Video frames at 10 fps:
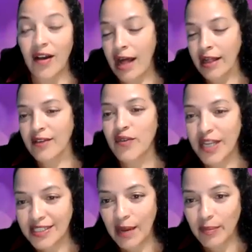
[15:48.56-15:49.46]
I'll give you an
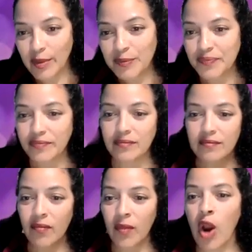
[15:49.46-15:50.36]
example.
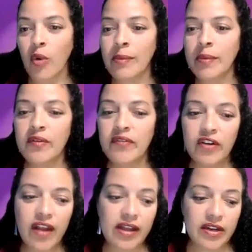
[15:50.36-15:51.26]
Our Women Moving
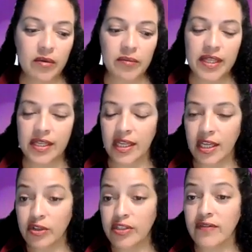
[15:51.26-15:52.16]
Ground and our Men Leading
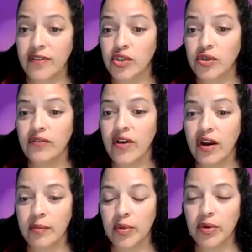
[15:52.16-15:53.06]
Inclusively, 2 of
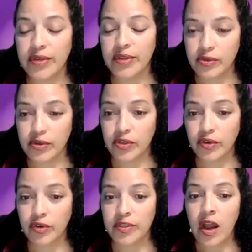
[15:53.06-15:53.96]
our employee resource
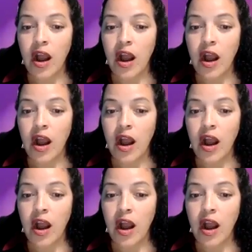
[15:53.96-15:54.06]
groups,